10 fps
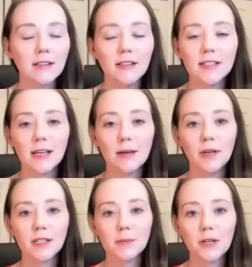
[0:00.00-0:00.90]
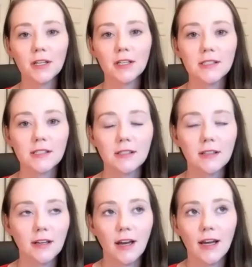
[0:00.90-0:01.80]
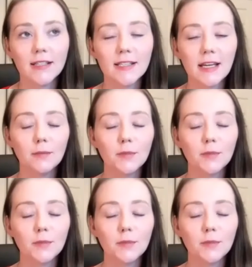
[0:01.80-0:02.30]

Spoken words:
the same experience as Sam.